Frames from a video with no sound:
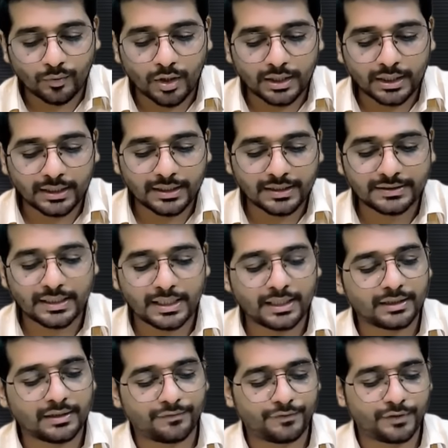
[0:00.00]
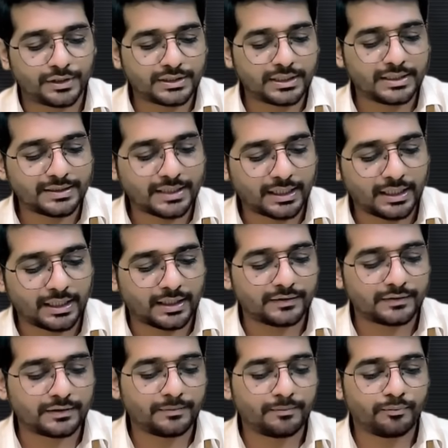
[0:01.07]
What are they saying in the first and second
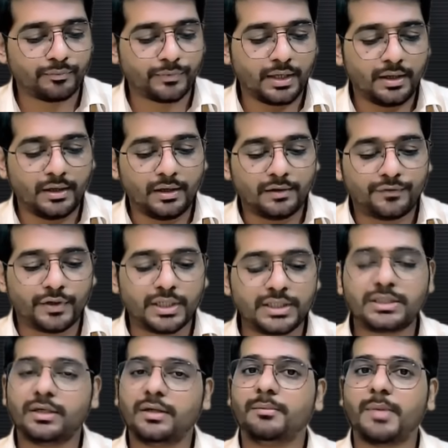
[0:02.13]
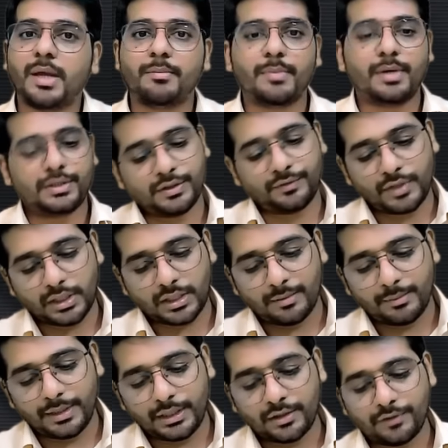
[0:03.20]
answer? First, members of the
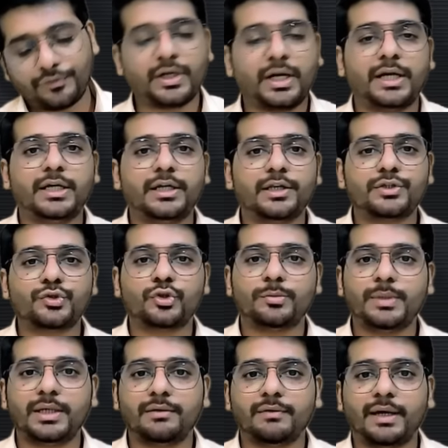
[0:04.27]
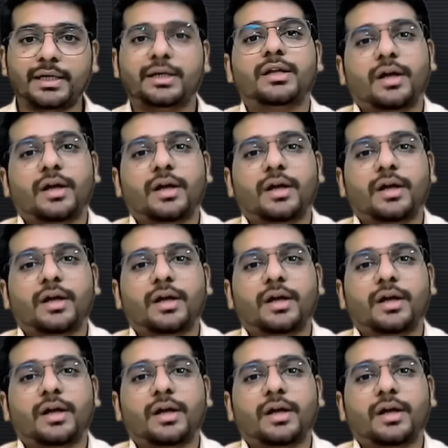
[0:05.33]
committee of creditors should be invited.